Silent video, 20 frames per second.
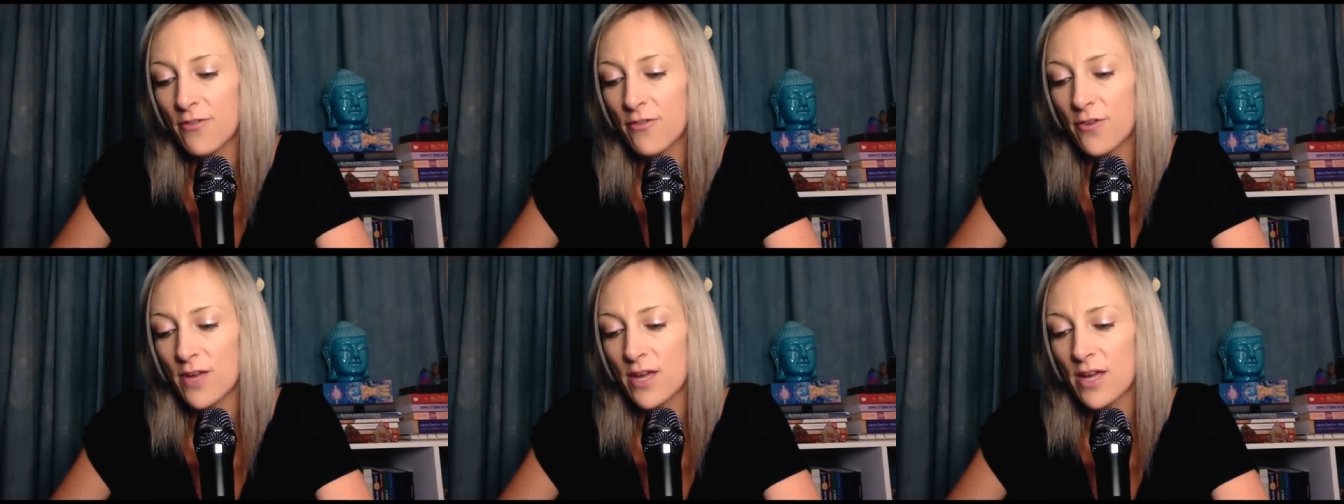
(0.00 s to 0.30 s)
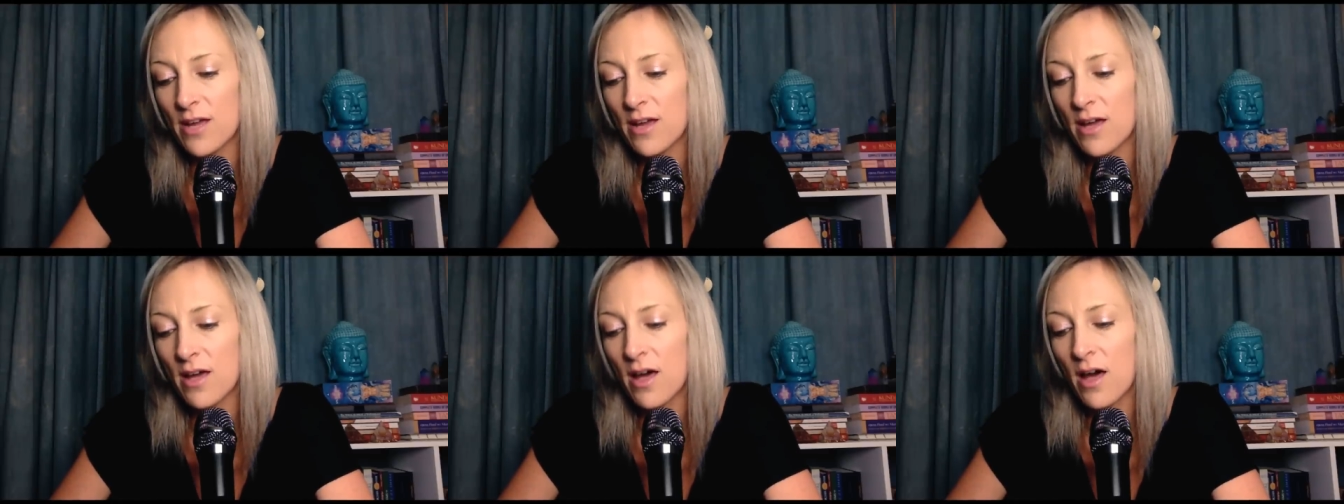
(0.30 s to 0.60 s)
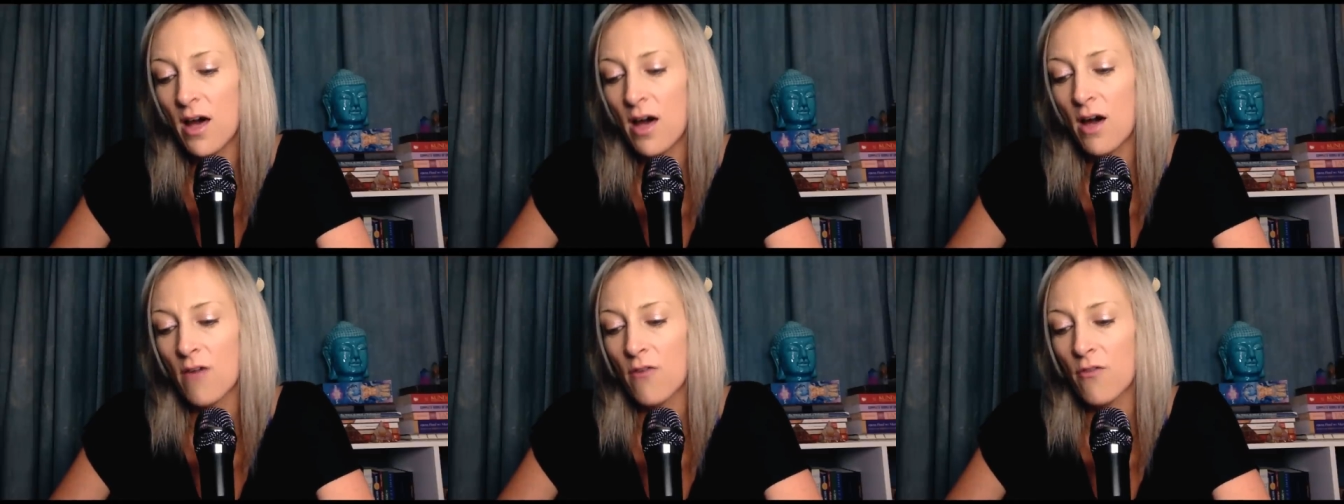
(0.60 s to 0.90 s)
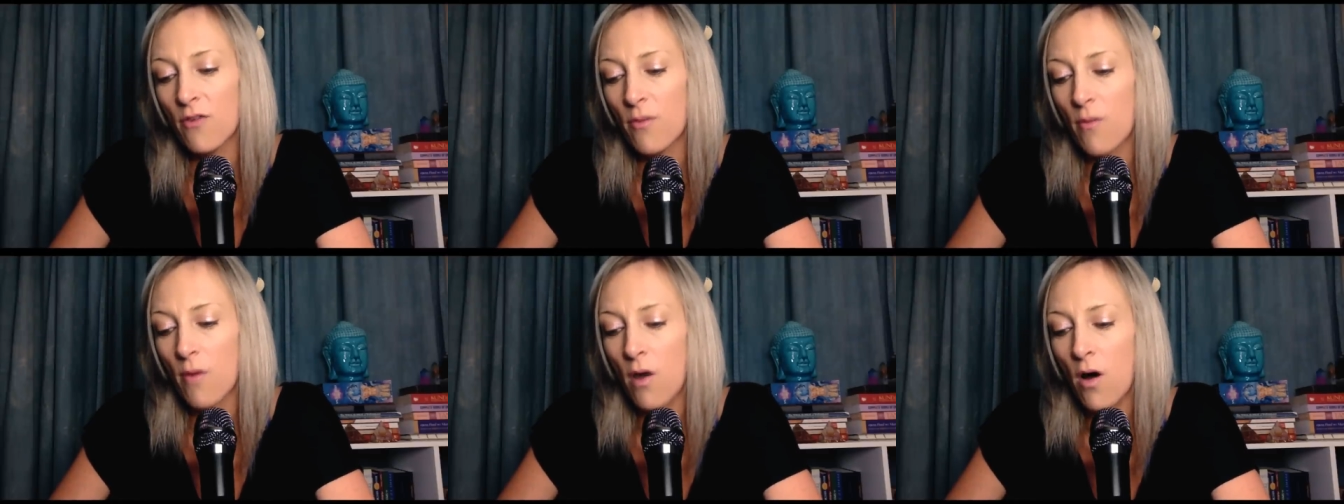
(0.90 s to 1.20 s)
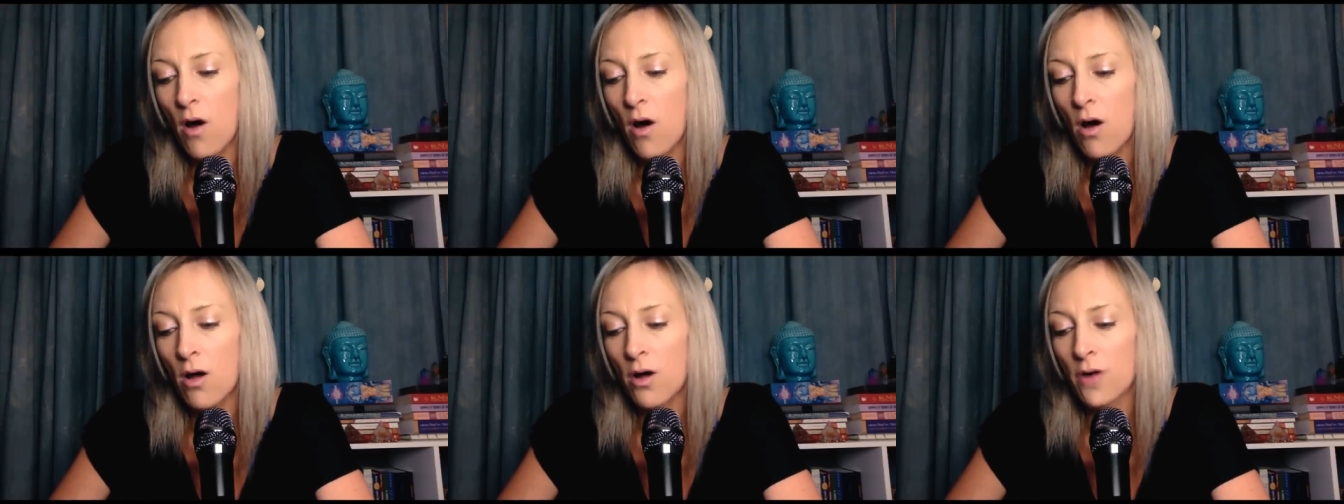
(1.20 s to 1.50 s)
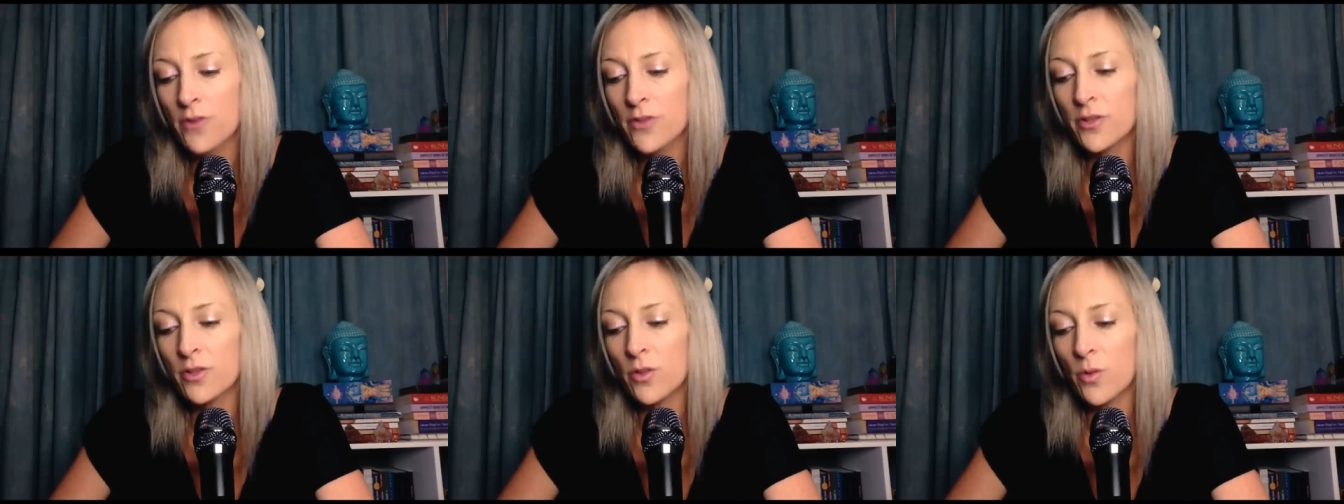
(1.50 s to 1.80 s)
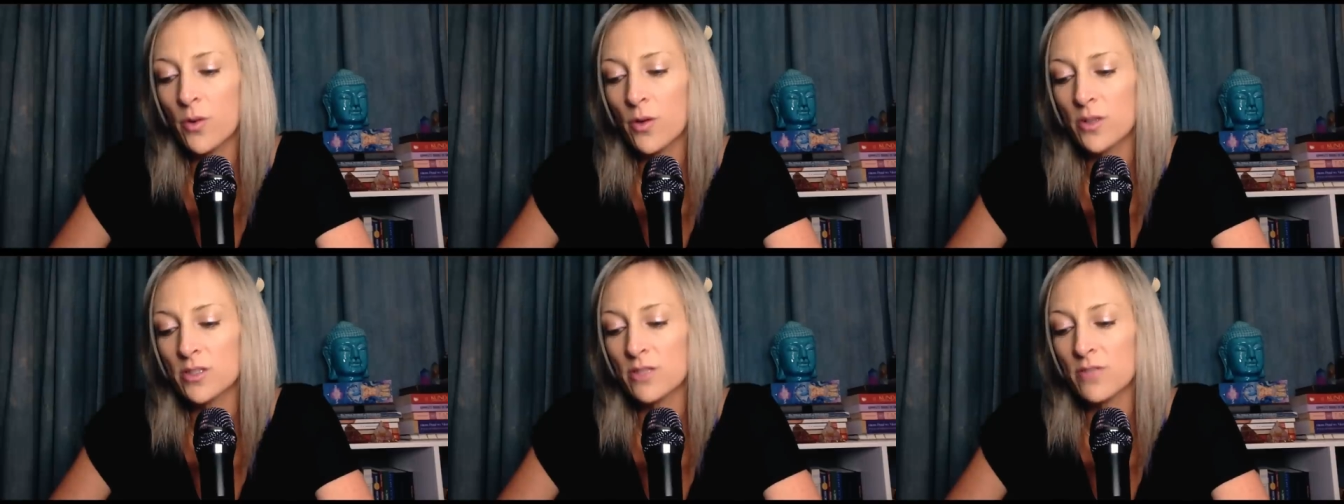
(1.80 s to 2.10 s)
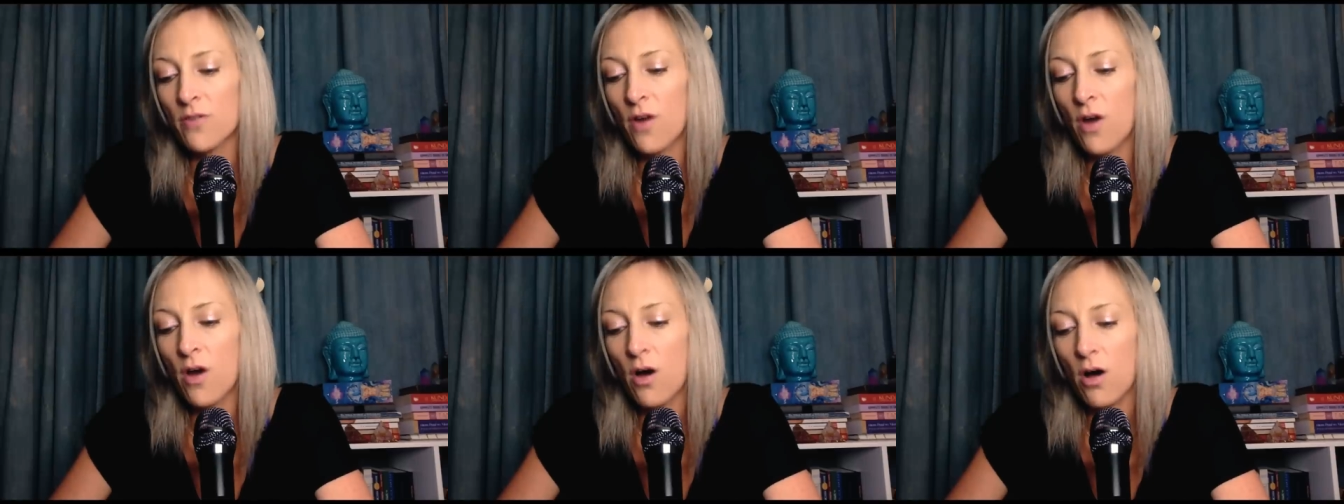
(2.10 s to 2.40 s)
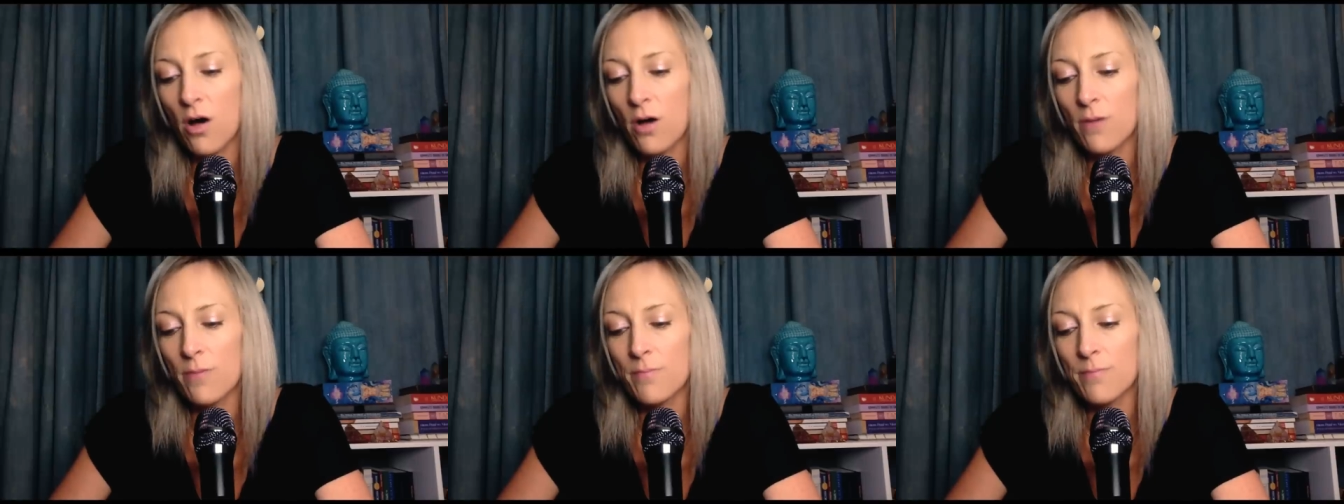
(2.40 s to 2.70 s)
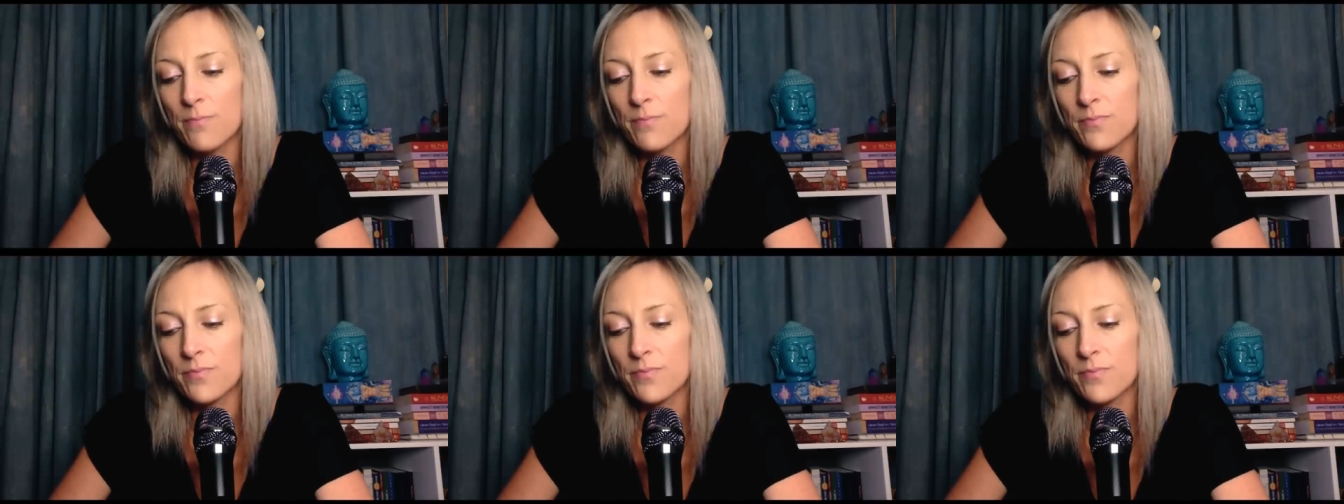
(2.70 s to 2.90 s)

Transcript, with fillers: Free from all are the lords of all.